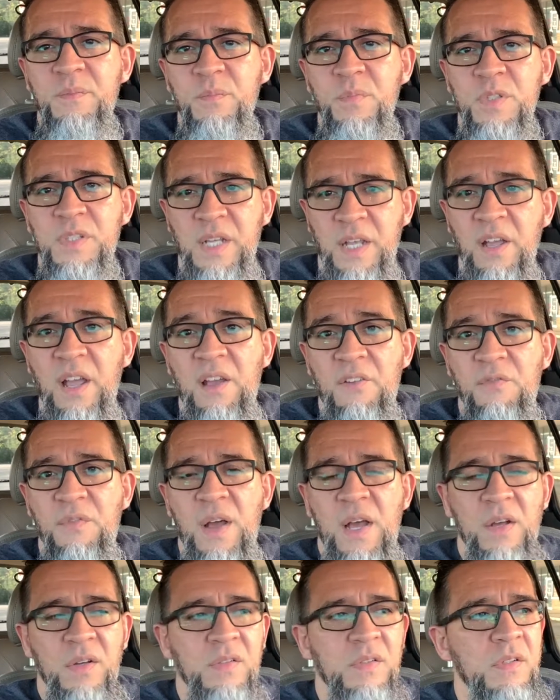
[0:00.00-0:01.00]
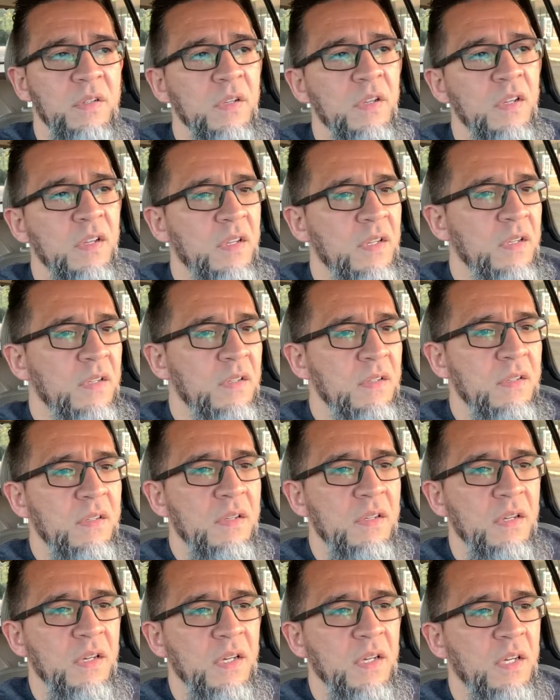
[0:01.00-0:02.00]
which I have found,
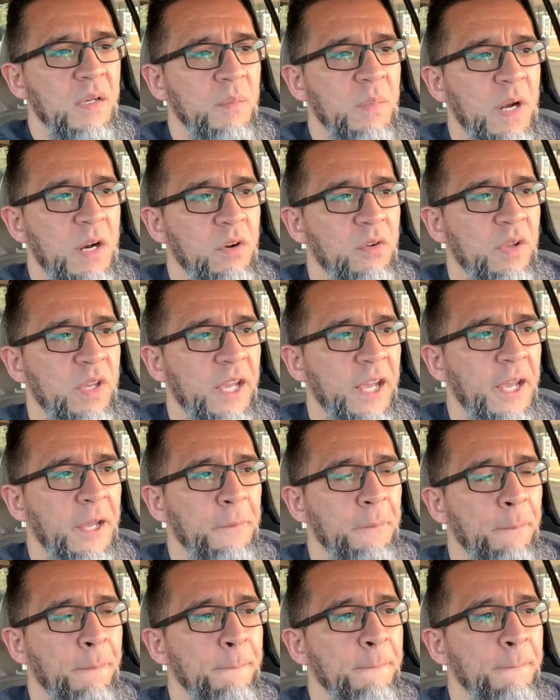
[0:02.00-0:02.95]
are okay.